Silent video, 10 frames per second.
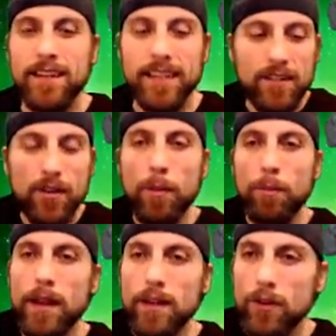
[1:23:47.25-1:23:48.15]
These are the
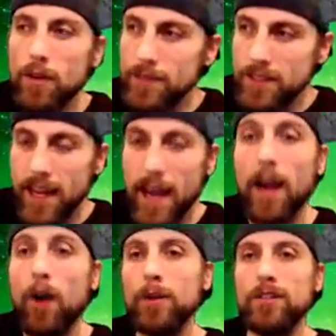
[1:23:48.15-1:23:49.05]
breadcrumbs that
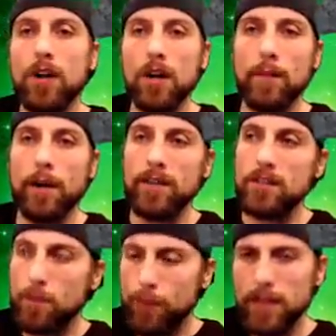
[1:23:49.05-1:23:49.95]
I always talk about. These
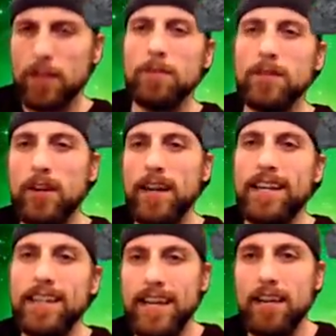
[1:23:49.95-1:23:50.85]
are the breadcrumbs that are
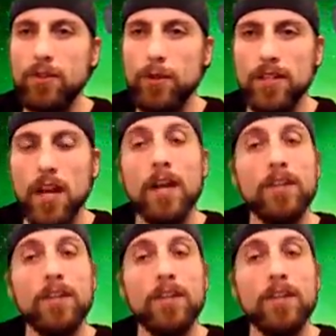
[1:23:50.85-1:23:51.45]
handed down to us.